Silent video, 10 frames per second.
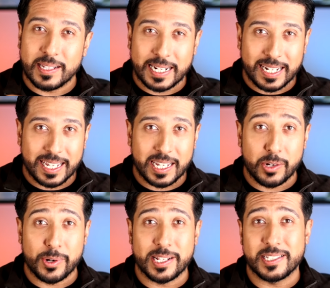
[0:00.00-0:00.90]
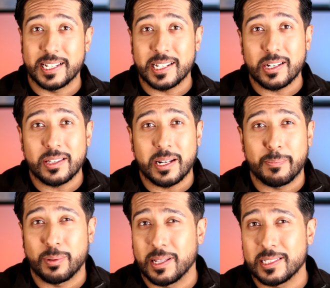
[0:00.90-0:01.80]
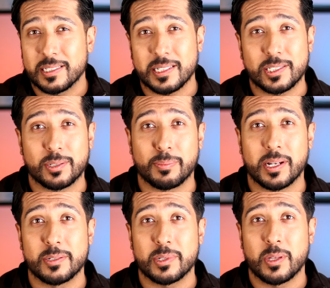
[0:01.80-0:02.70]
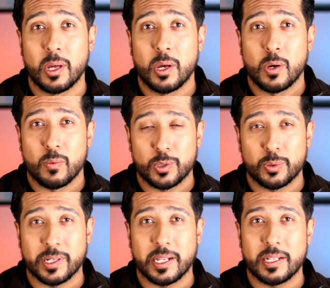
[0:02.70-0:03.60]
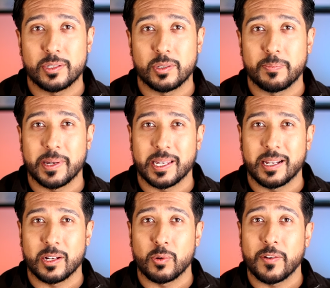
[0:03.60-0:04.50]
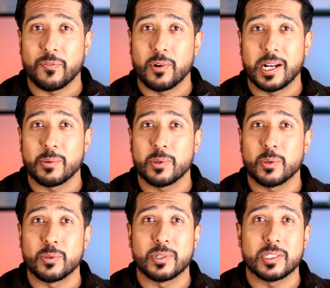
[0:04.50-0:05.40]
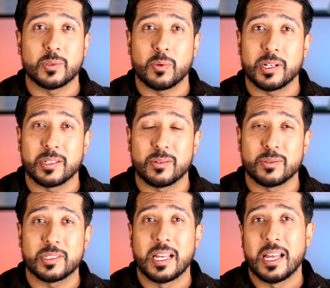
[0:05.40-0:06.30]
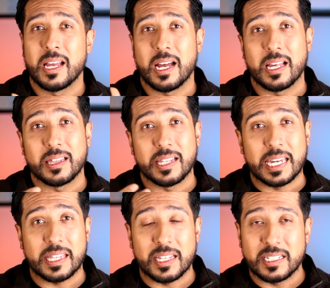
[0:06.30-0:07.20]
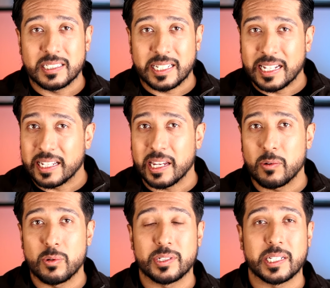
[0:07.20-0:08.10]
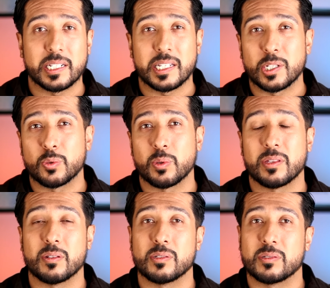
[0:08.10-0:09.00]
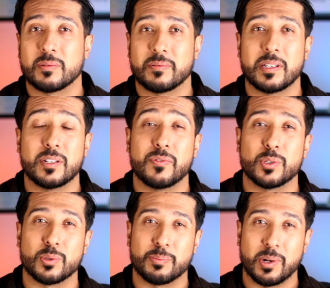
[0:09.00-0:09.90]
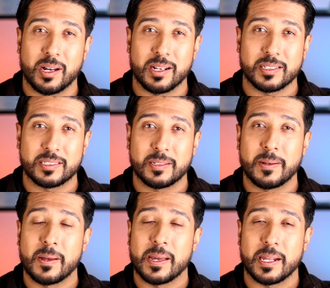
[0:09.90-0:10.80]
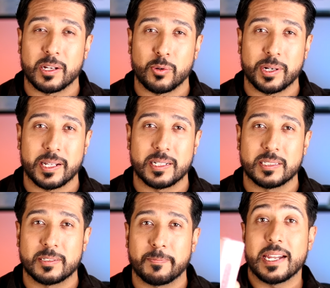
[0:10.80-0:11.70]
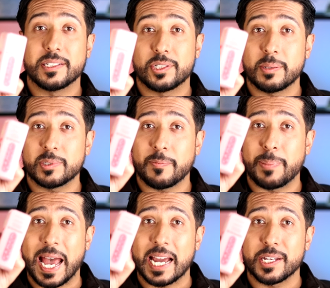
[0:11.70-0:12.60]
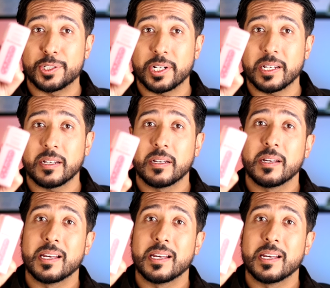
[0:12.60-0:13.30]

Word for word: lightening ingredients in here that I'm pleasantly surprised with, which we'll get into, making it great for anyone who doesn't want to use a lengthy skincare routine each with those individual products and ingredients. And in terms of packaging,